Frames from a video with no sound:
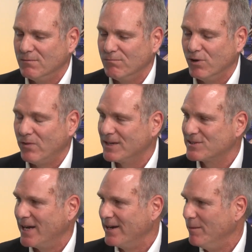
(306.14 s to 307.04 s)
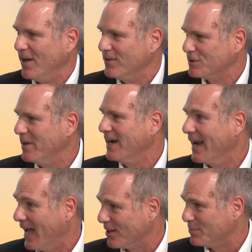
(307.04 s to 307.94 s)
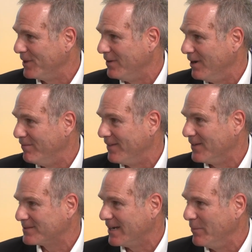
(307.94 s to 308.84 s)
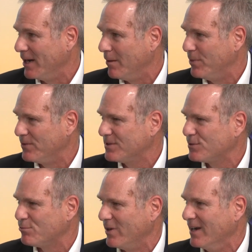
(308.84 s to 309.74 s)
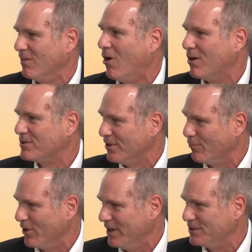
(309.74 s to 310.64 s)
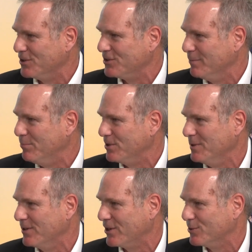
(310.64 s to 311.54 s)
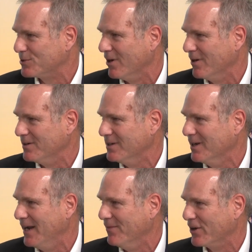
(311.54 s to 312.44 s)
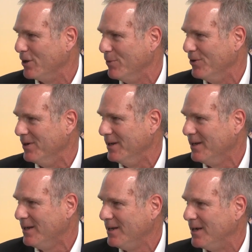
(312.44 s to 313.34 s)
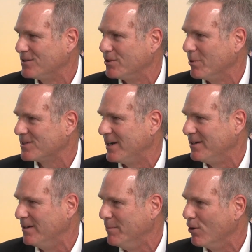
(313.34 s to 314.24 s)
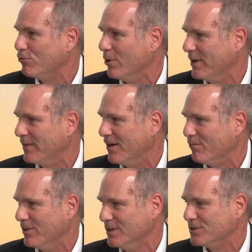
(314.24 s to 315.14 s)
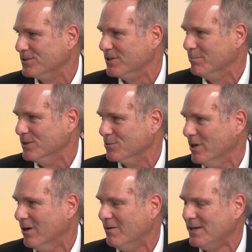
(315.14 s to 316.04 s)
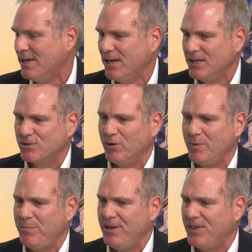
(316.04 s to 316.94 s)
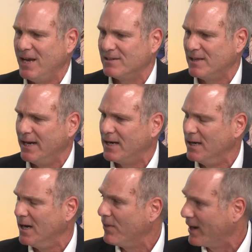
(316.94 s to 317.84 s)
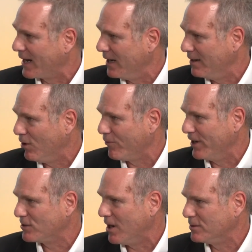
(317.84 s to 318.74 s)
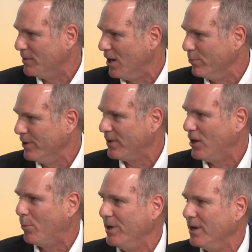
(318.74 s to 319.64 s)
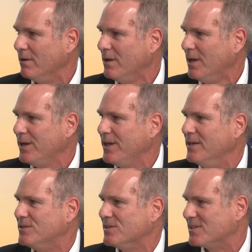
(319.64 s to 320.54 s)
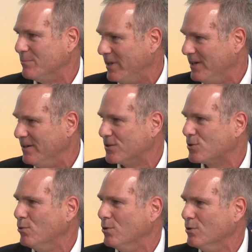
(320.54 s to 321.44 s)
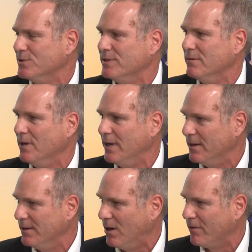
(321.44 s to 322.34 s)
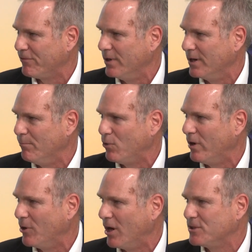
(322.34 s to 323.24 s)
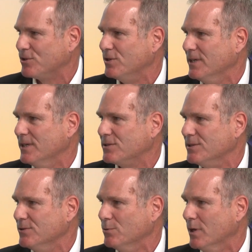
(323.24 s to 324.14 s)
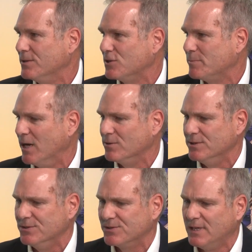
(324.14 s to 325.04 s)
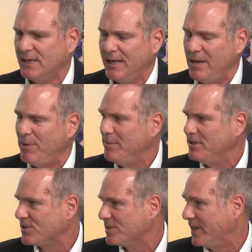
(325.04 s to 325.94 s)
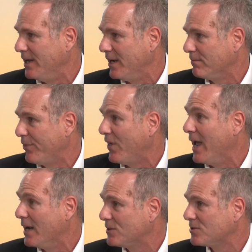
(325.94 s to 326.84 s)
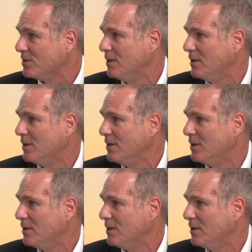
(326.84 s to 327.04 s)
really excited about this big announcement event that's coming up, but this is really a long-term relationship between the Coast Guard and the community, and so we're excited about growing that relationship as well. So it may be things like I already talked about with helping kids assimilate into schools and offering employment opportunities to spouses. It may be just saying thanks